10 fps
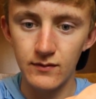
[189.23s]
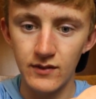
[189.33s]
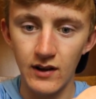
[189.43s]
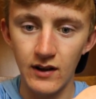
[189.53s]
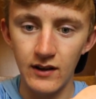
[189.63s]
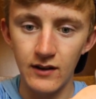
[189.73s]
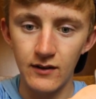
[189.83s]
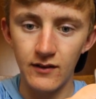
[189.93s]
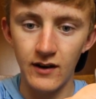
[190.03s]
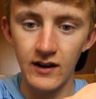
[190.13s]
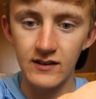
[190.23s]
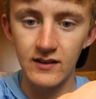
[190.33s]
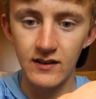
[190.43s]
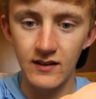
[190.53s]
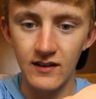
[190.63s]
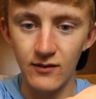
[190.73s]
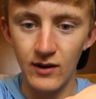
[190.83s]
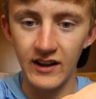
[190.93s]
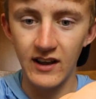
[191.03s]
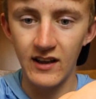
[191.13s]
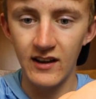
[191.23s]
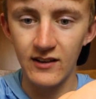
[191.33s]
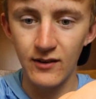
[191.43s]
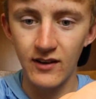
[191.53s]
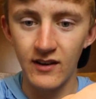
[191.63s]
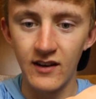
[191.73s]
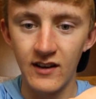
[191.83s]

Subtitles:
tie it right, why can't I do it?